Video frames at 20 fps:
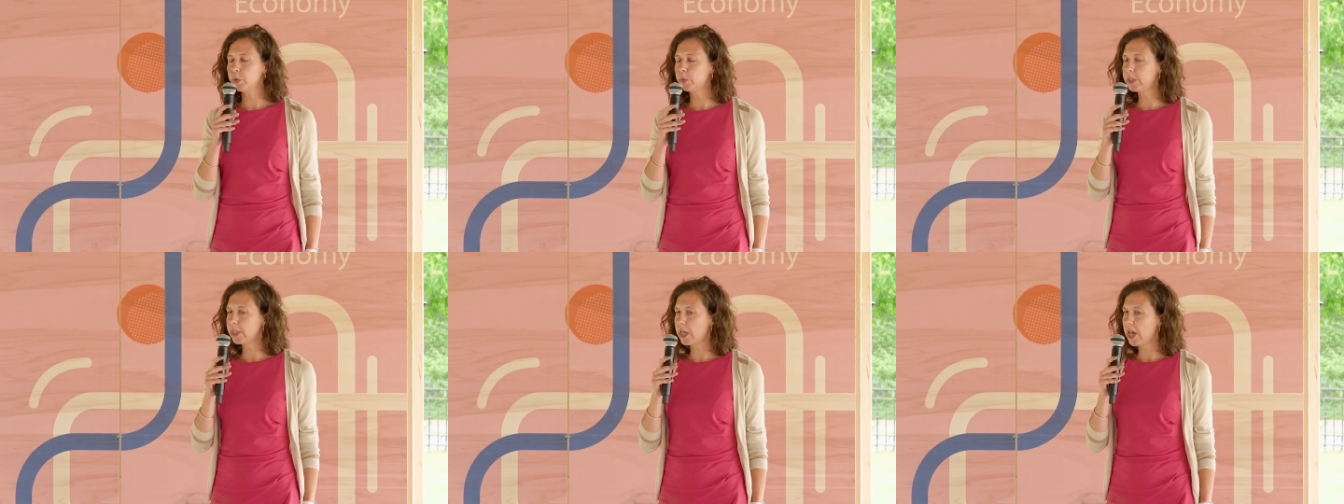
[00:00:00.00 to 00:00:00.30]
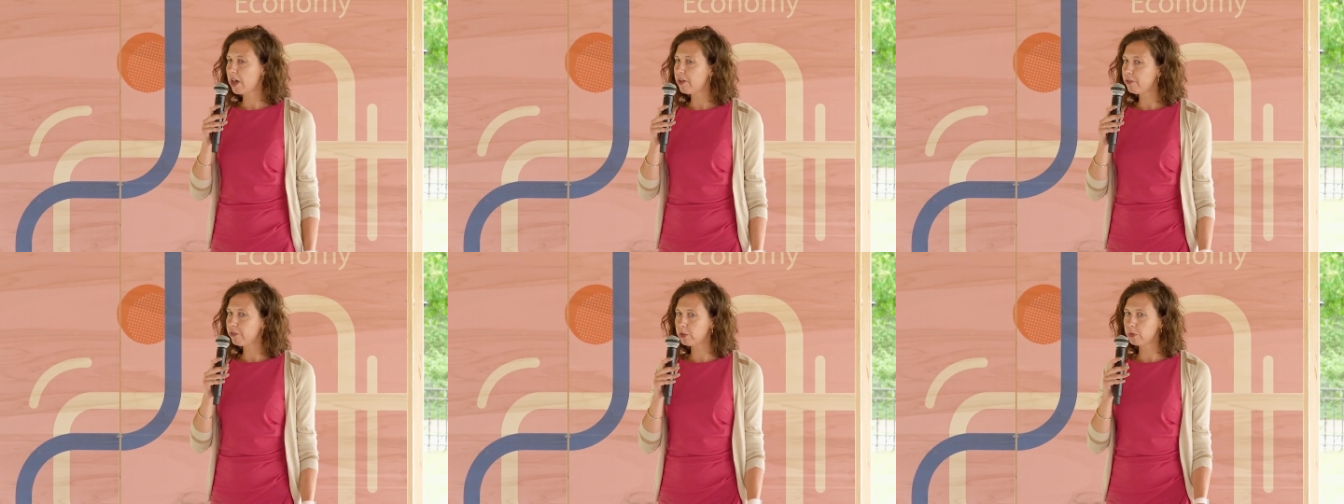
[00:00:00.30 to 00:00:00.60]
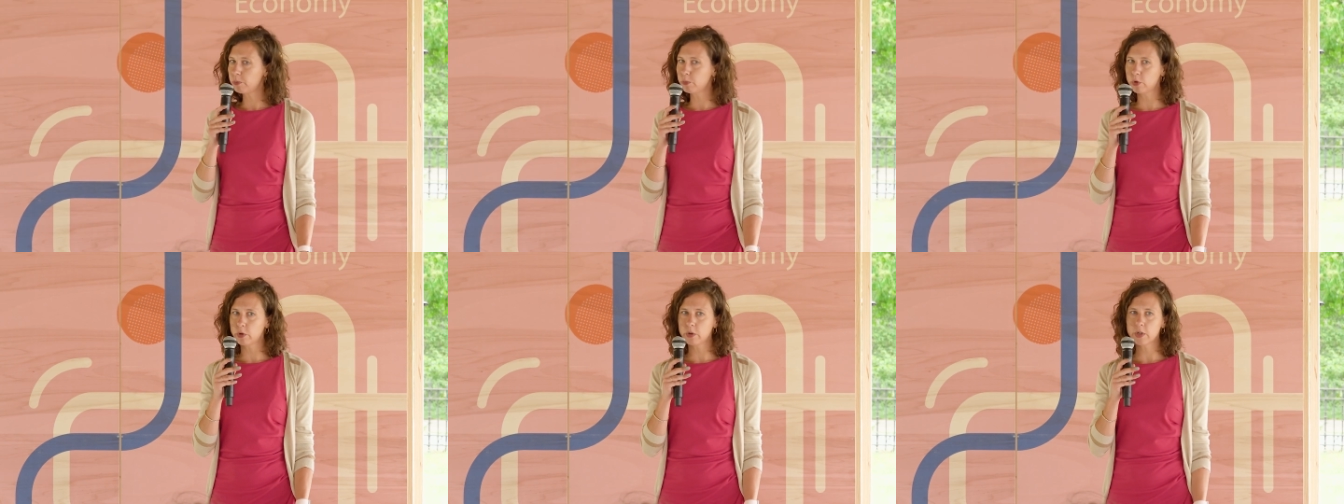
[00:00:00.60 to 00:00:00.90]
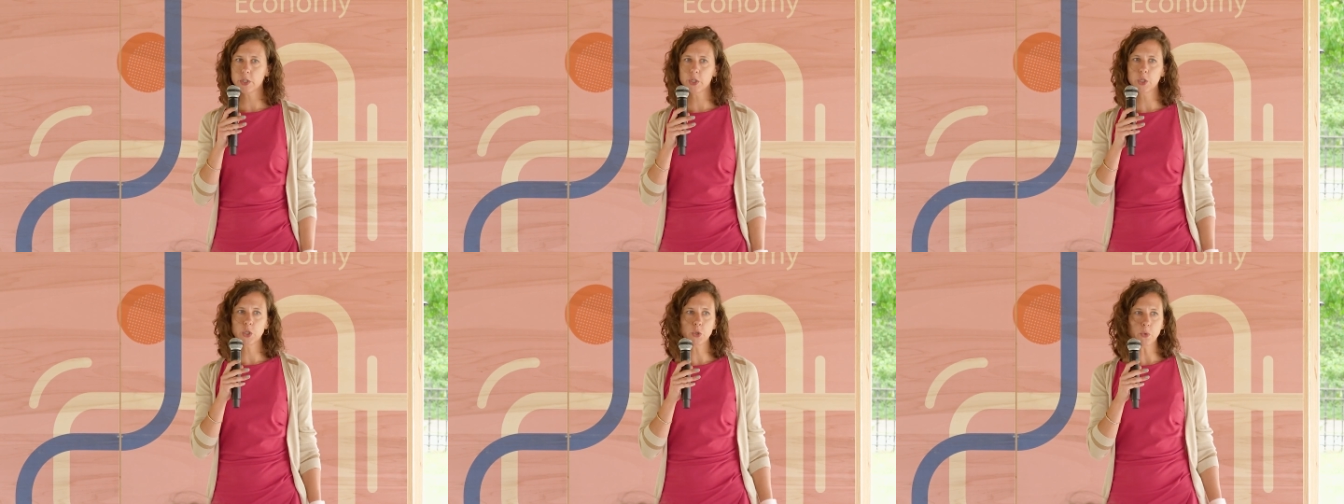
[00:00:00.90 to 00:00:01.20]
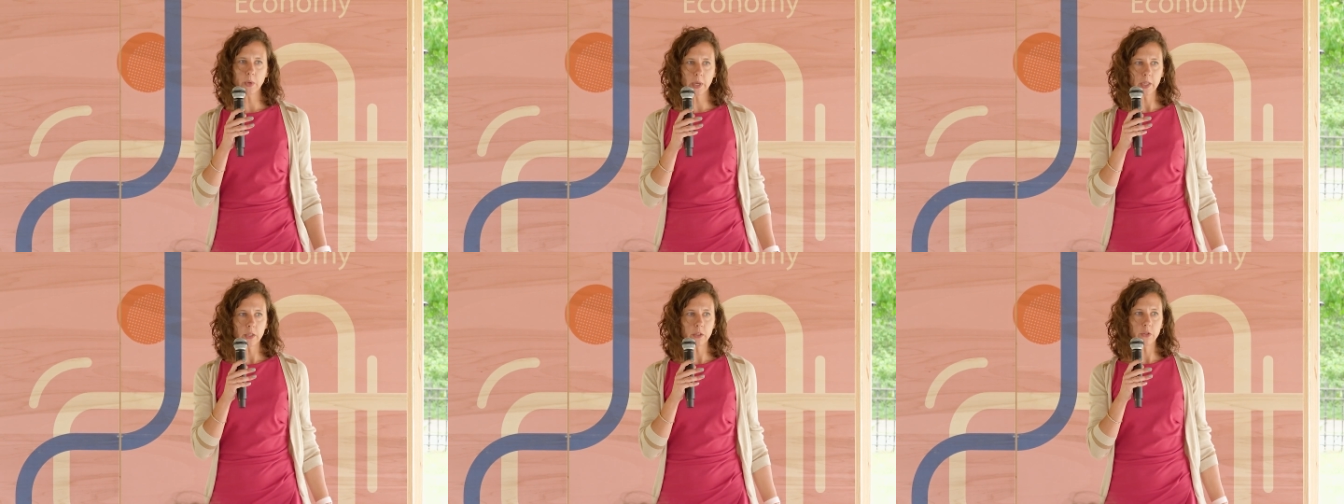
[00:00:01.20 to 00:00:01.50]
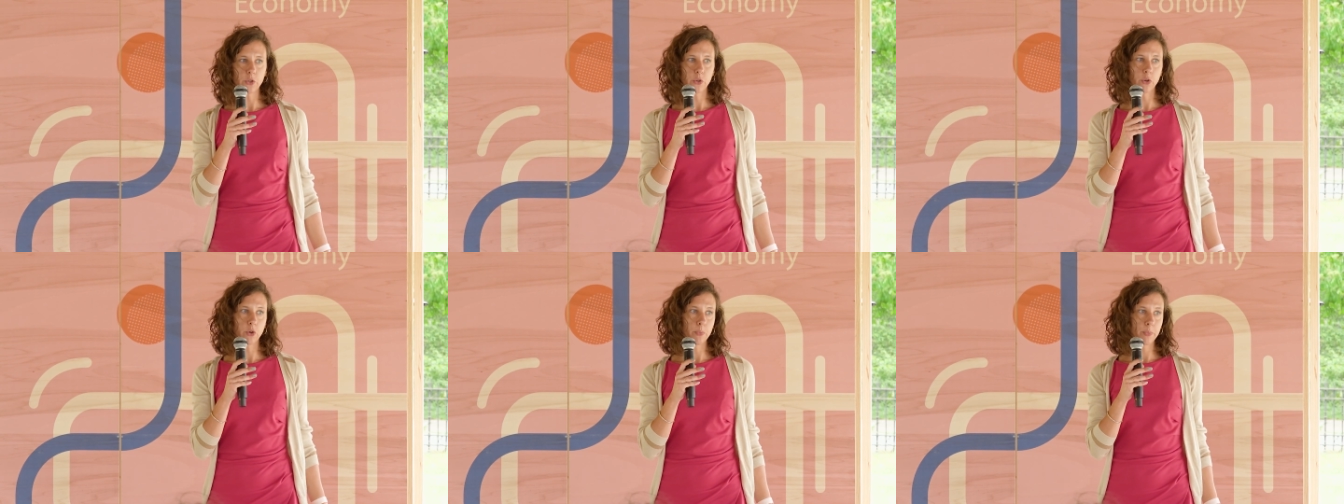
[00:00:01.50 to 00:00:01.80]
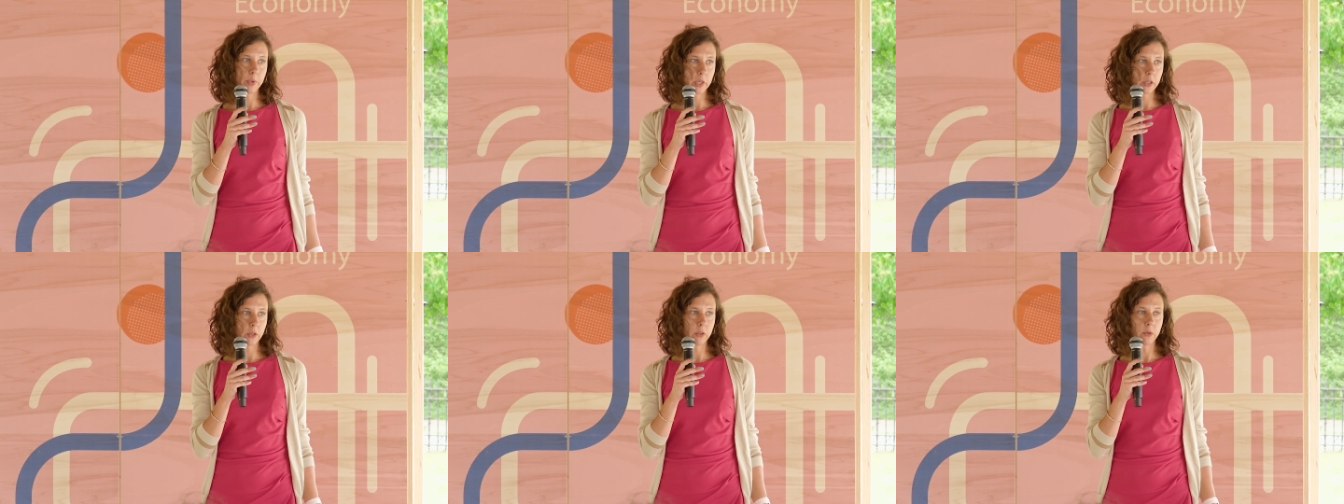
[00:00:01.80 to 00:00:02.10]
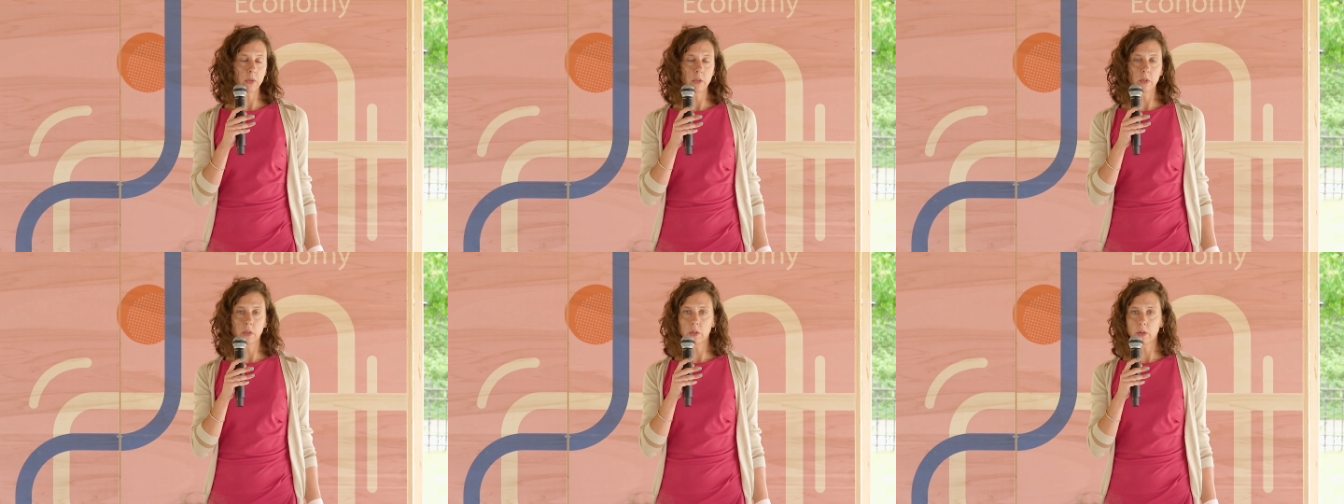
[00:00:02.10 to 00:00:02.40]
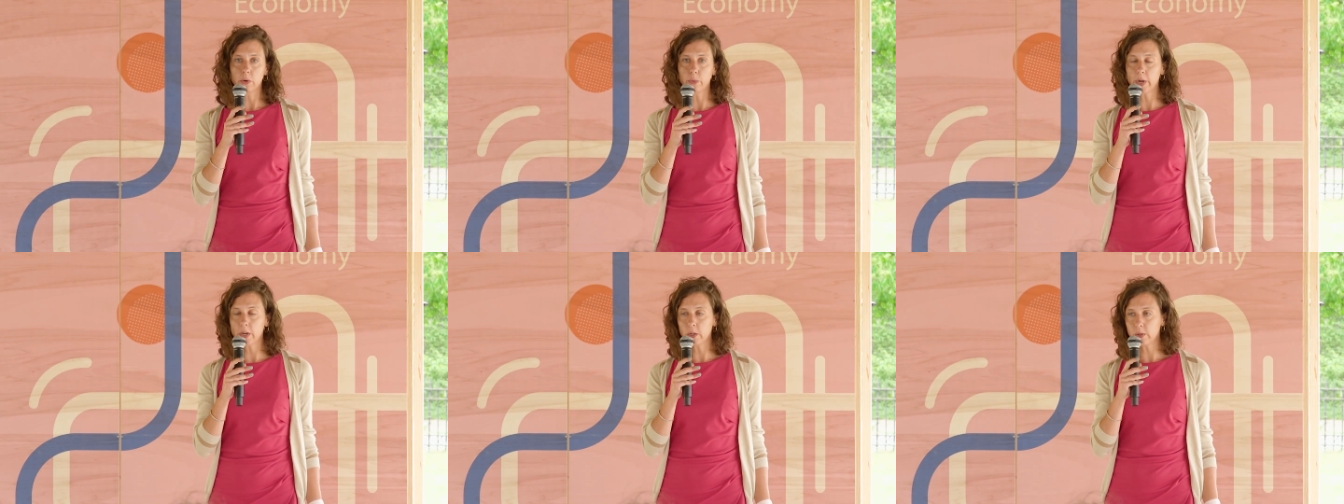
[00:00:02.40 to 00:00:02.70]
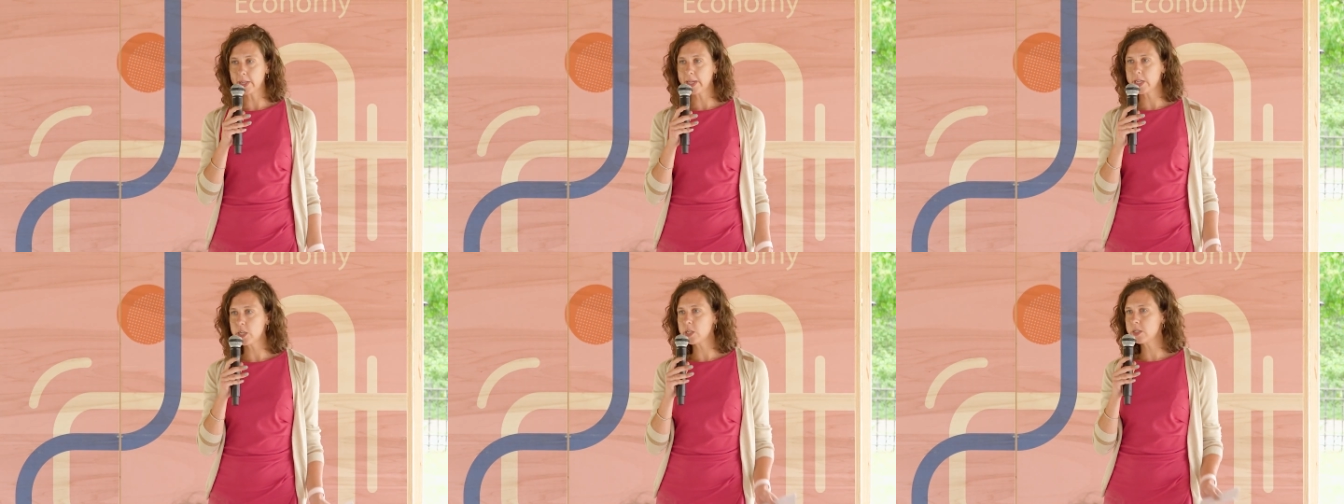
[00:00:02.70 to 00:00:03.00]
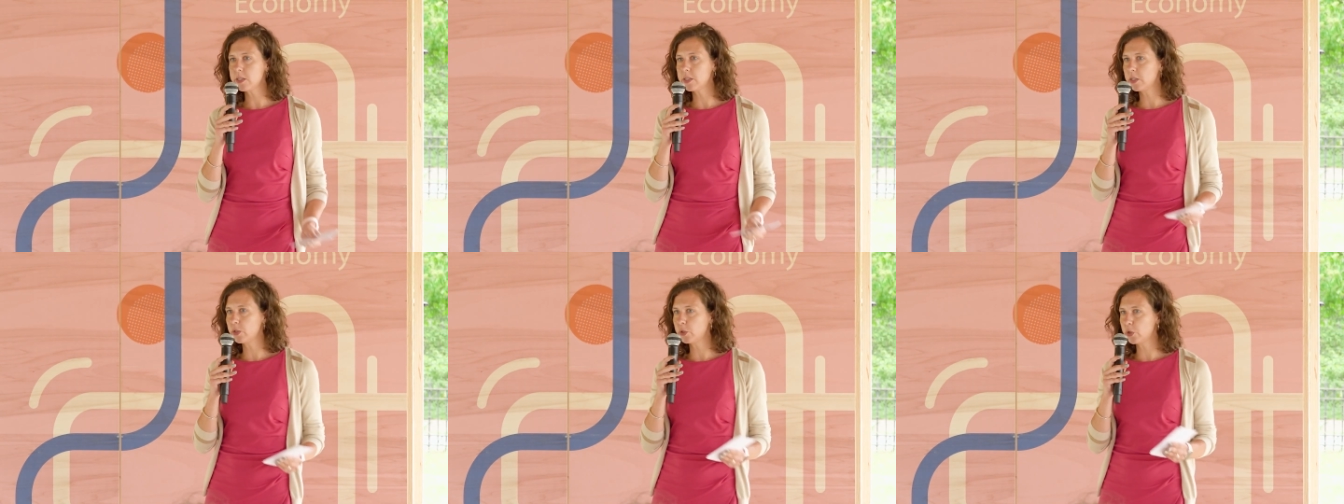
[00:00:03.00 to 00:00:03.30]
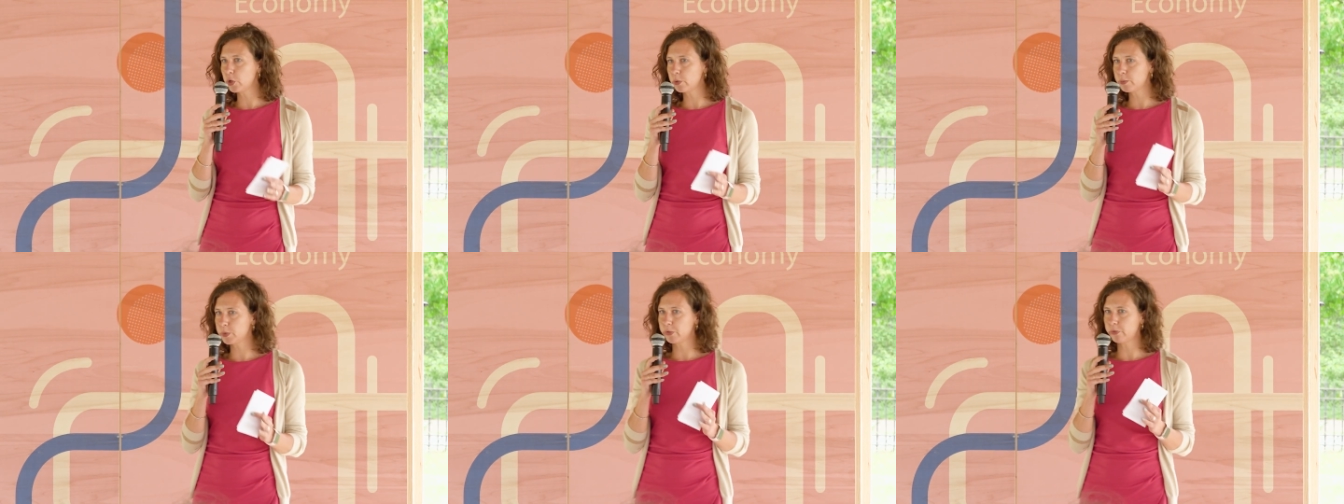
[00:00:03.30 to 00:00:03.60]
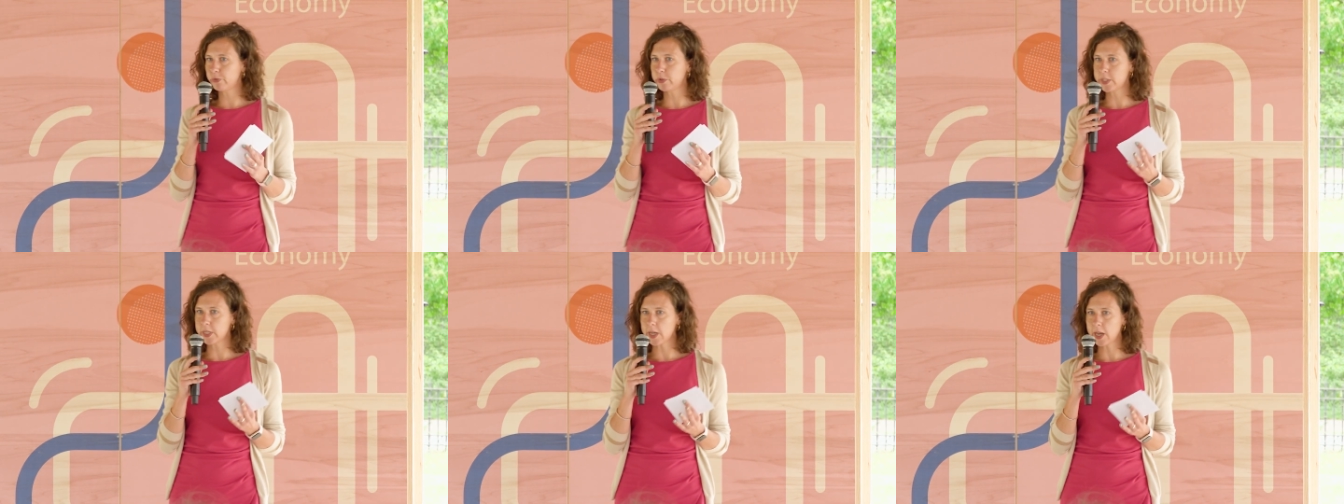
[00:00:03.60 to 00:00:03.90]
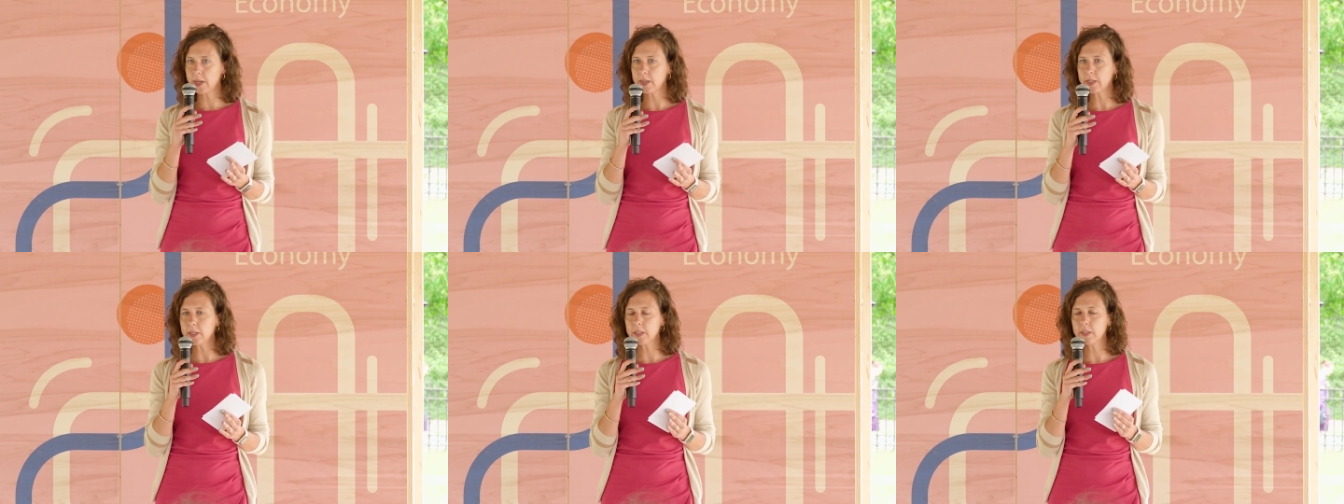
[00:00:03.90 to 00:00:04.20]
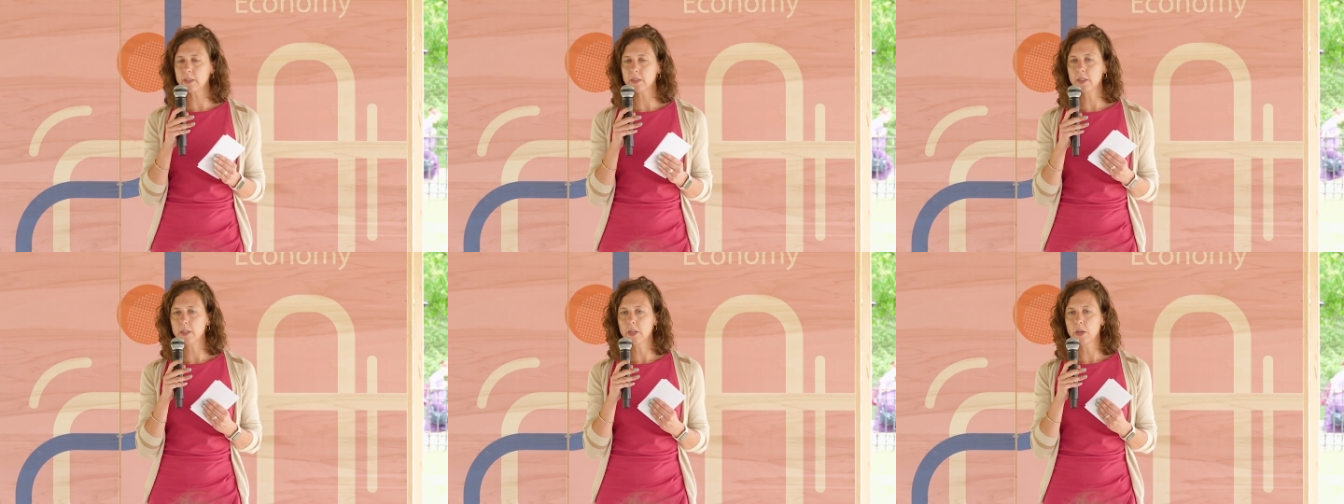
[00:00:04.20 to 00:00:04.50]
with ever more stringent European regulations in terms of recycling,